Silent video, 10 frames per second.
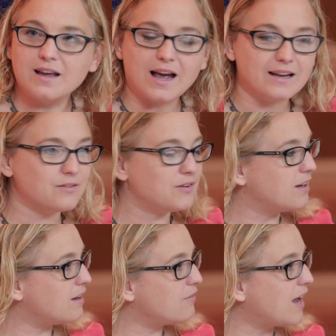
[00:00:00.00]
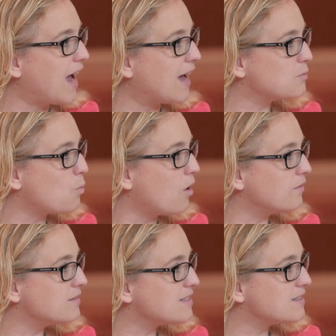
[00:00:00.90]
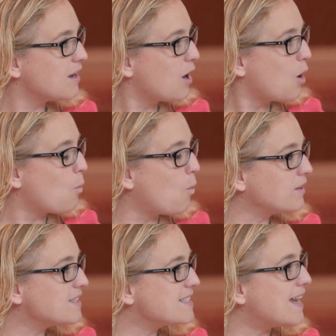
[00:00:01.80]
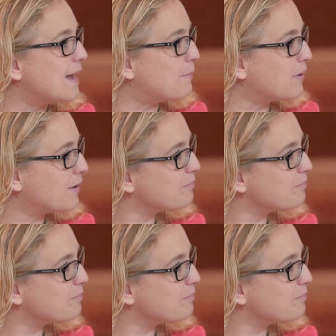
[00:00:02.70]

and if you had one tip